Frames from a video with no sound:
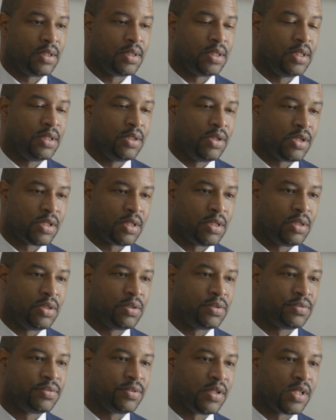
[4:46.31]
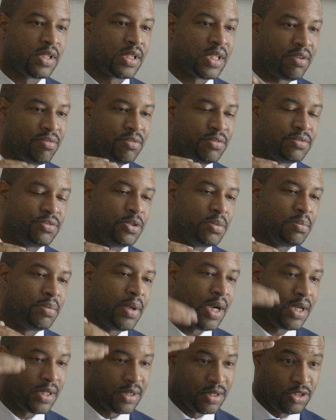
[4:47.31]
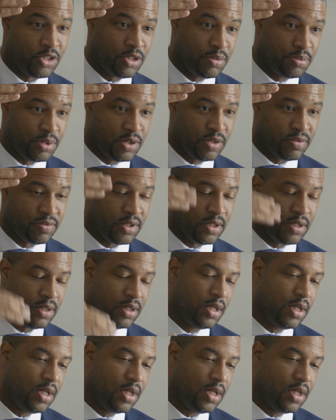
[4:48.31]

he doesn't look for seven foot bars to jump over